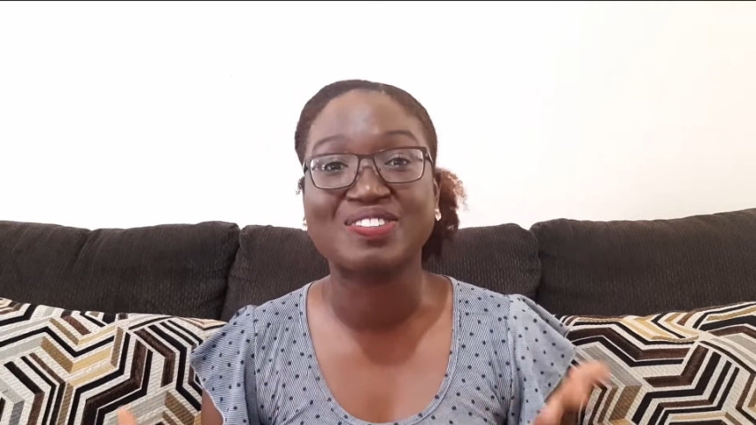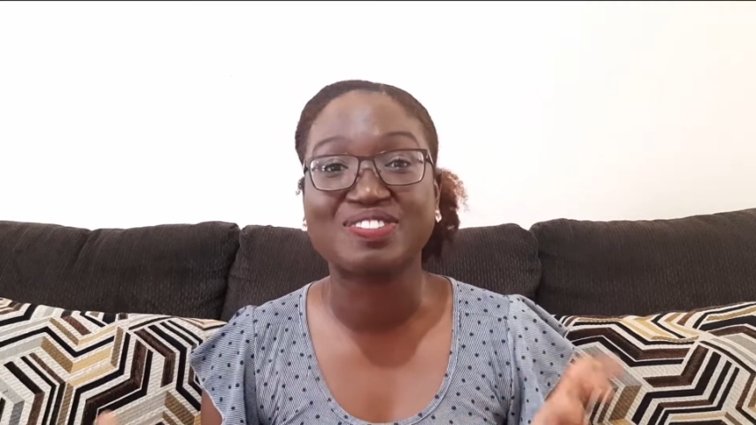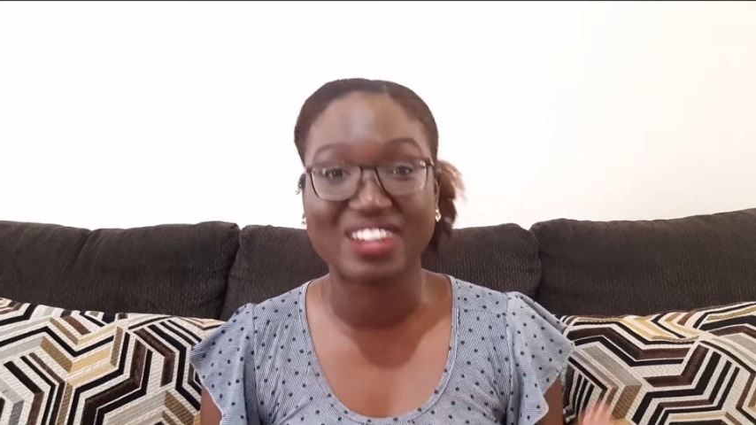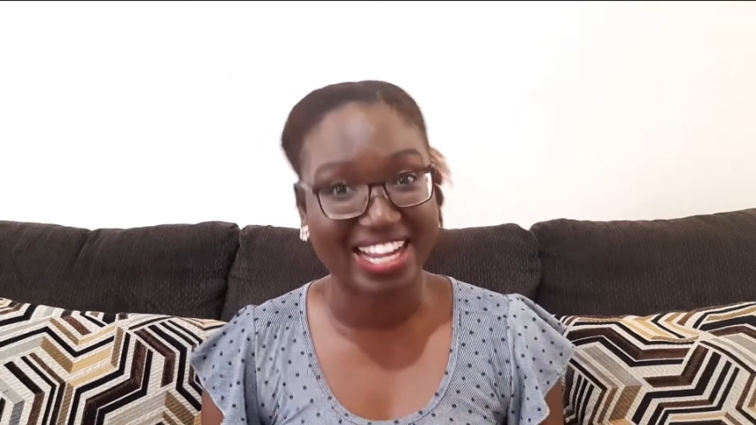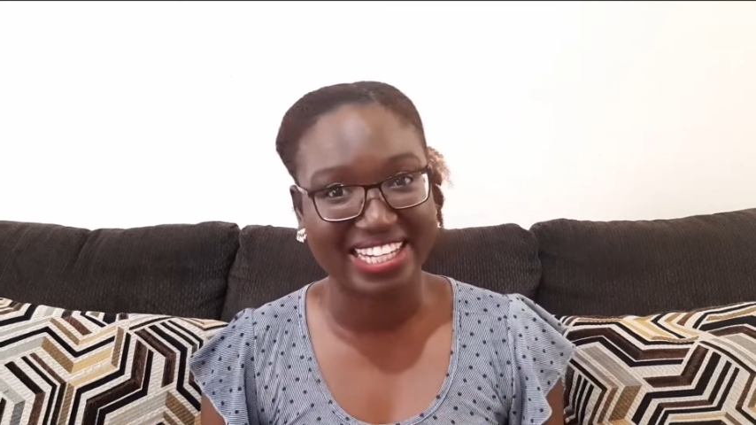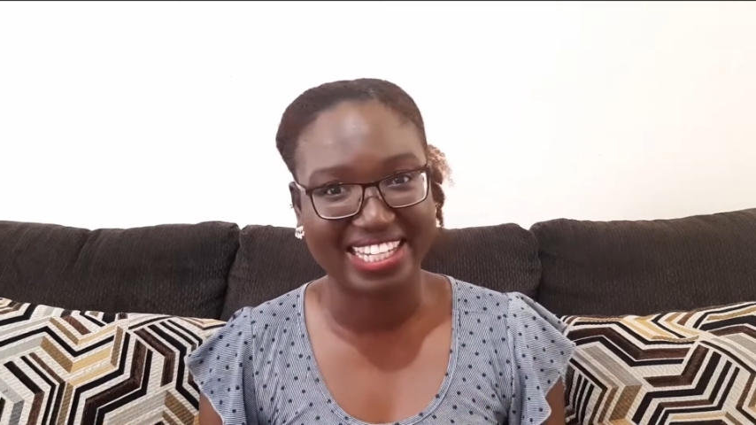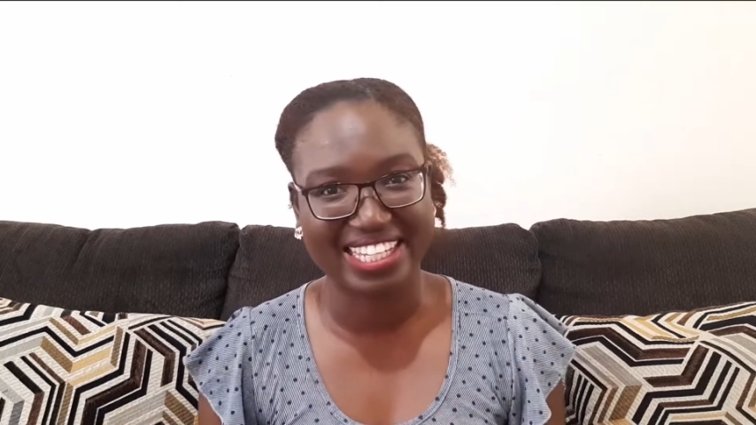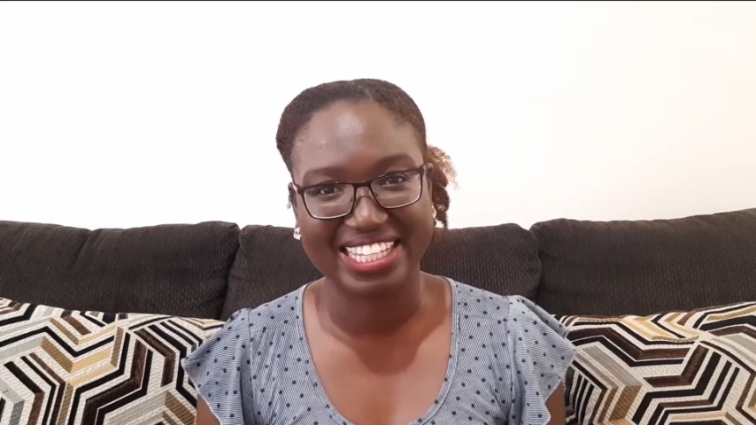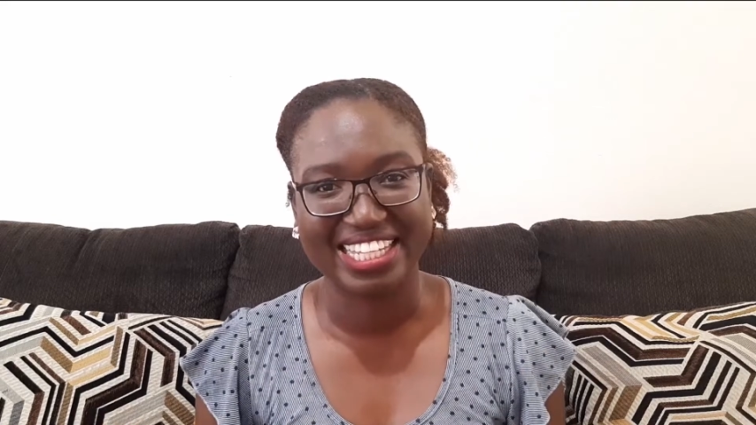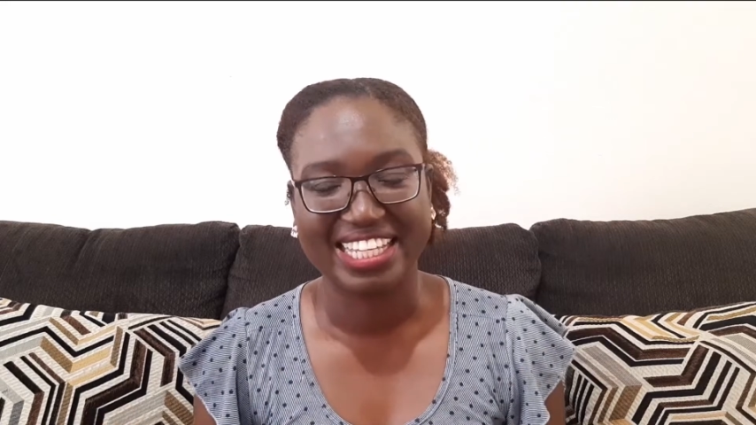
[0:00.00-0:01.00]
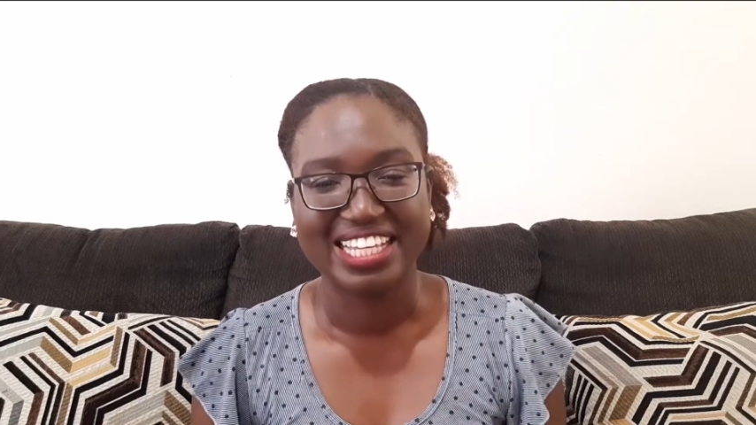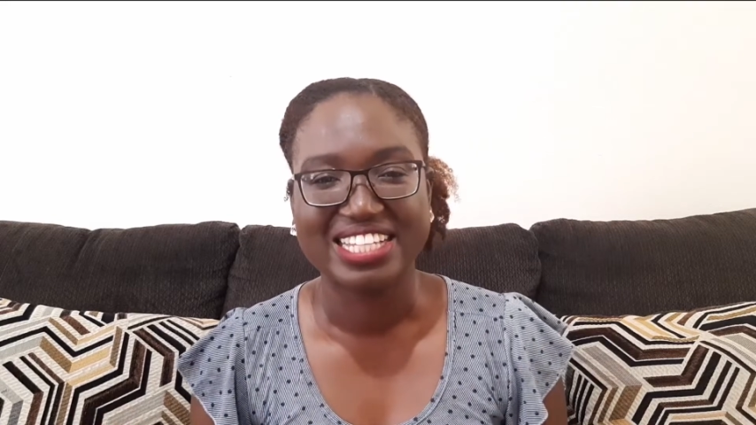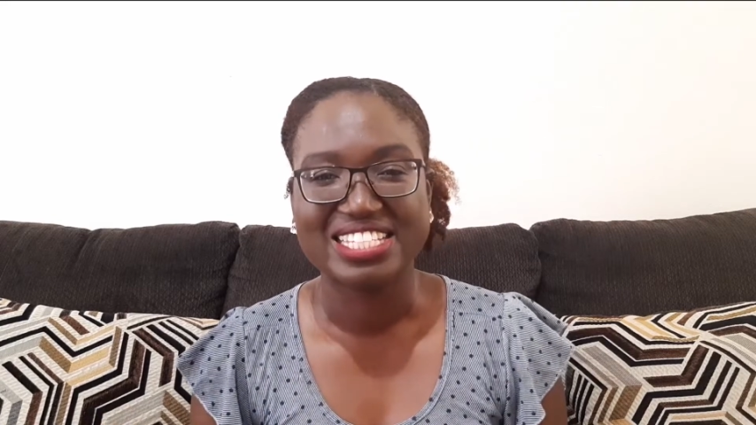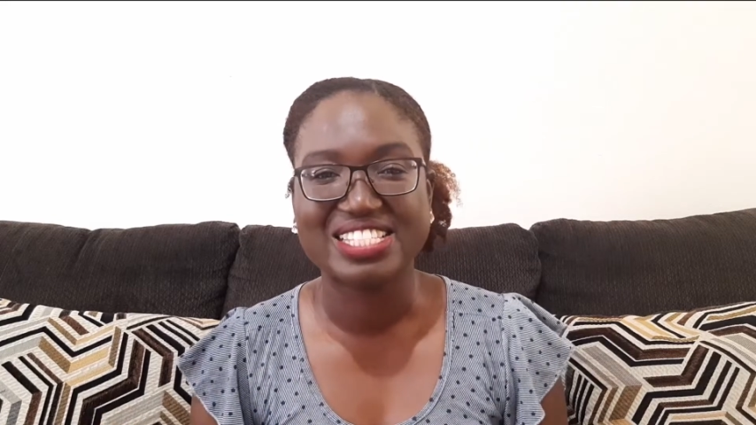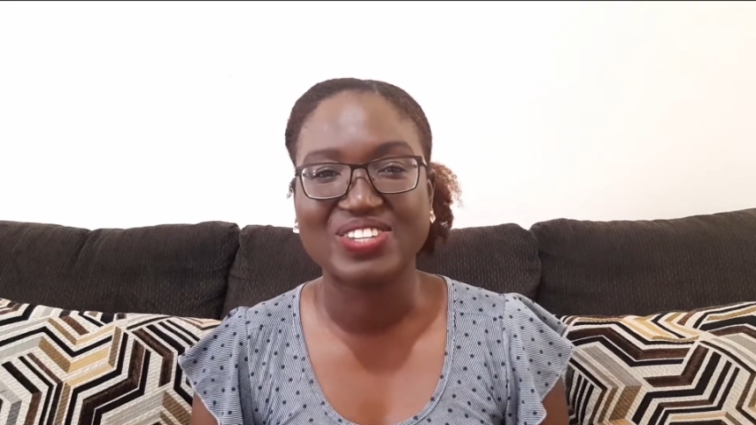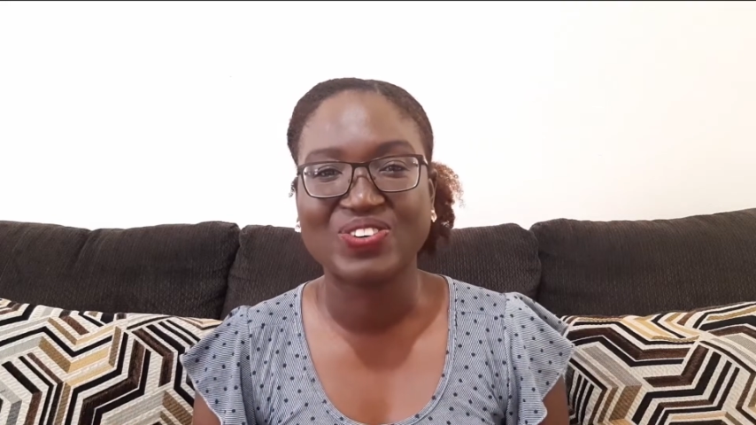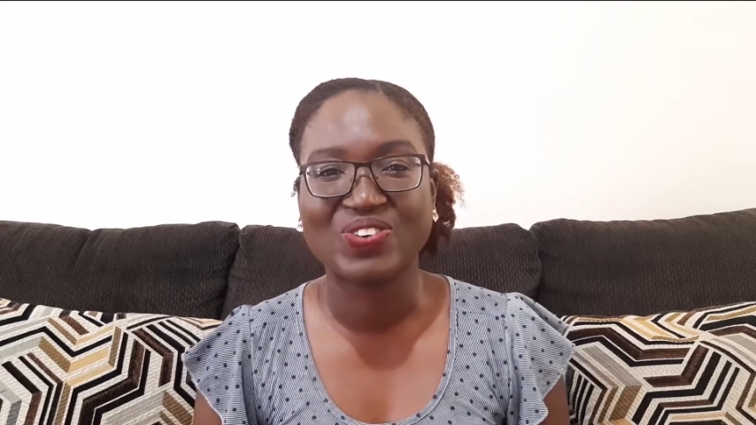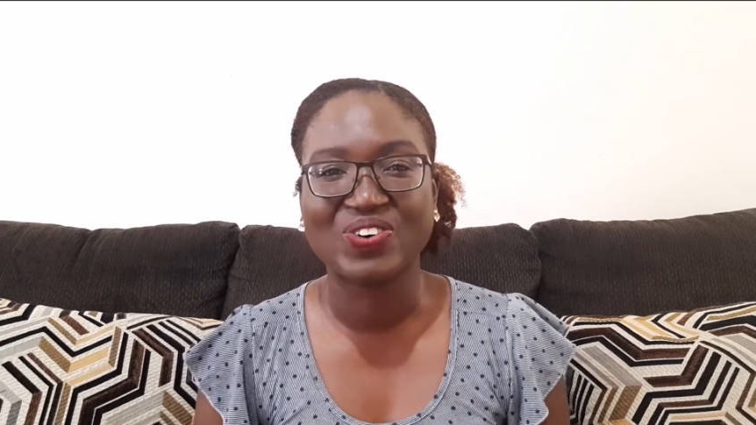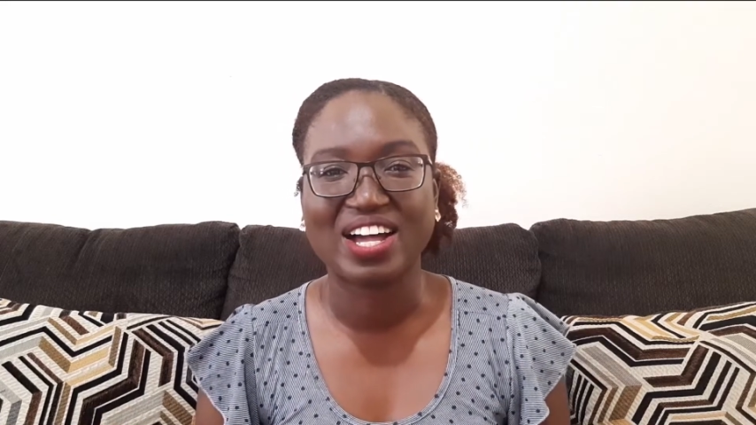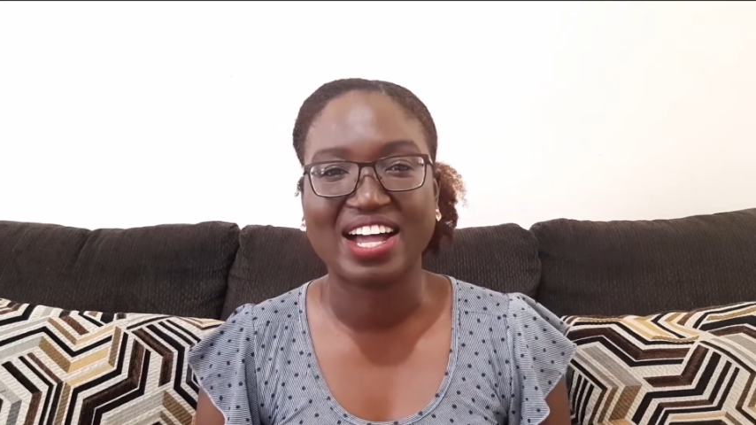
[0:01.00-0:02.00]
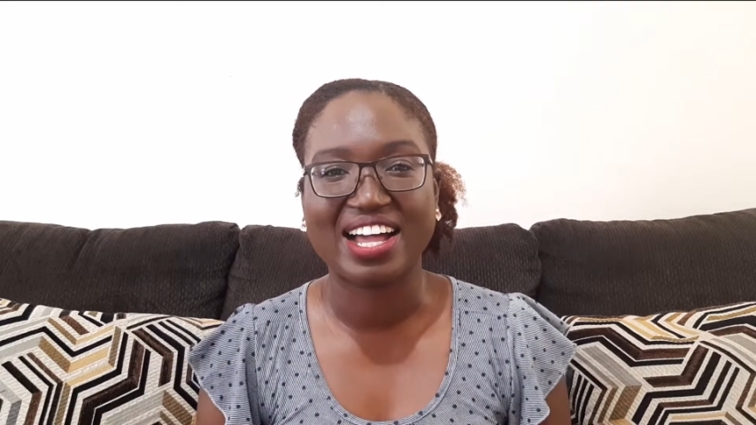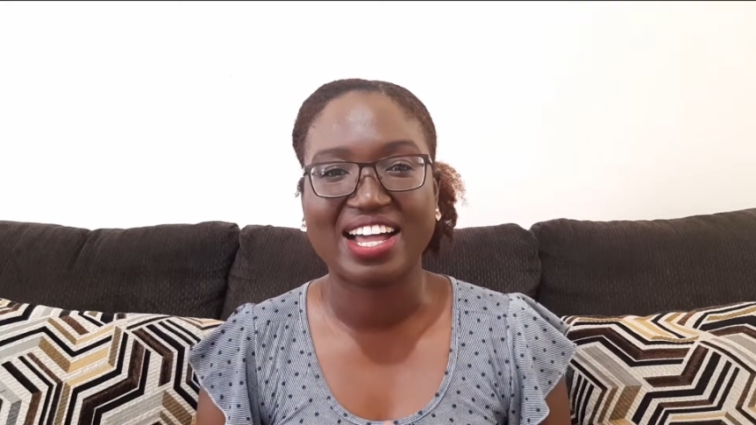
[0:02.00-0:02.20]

Friday. So